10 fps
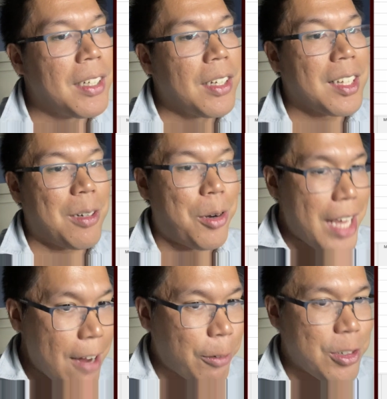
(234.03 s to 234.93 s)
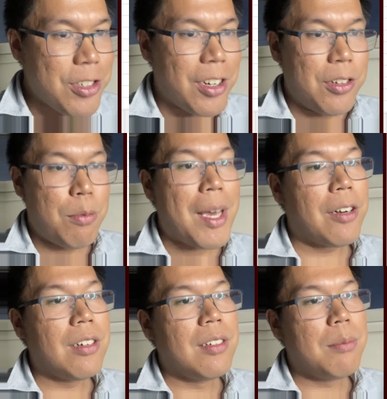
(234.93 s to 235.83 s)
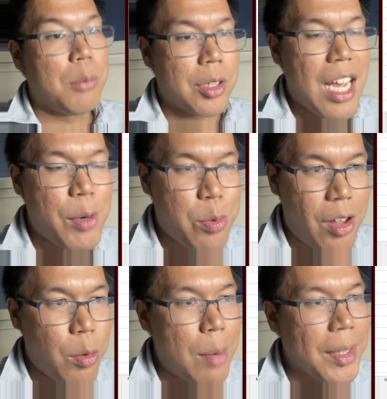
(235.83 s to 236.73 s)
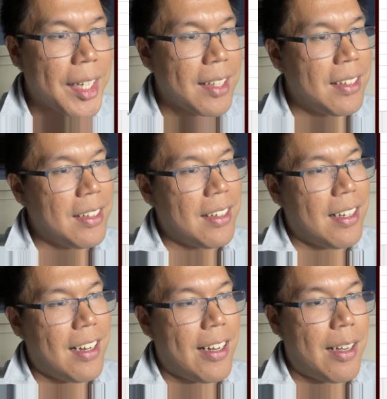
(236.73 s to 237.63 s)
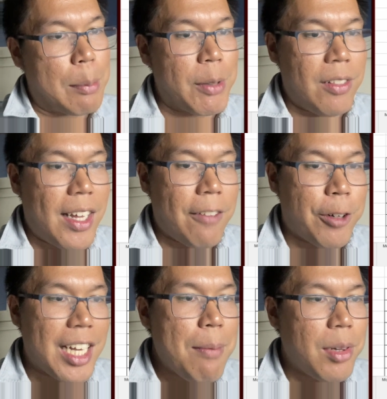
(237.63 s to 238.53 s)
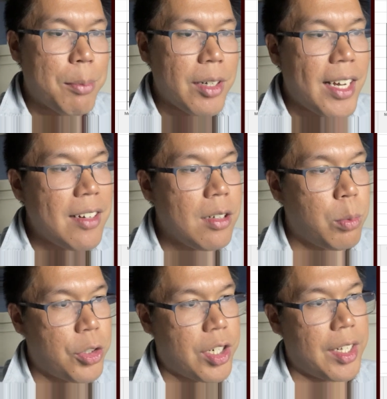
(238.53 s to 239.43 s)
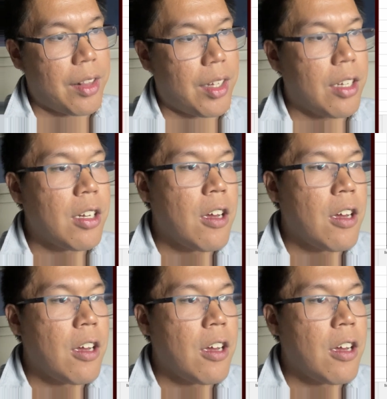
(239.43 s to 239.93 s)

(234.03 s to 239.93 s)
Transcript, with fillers: So on average, you can do better, more damage with other weapons. Uh, like, for example, number 9, which is the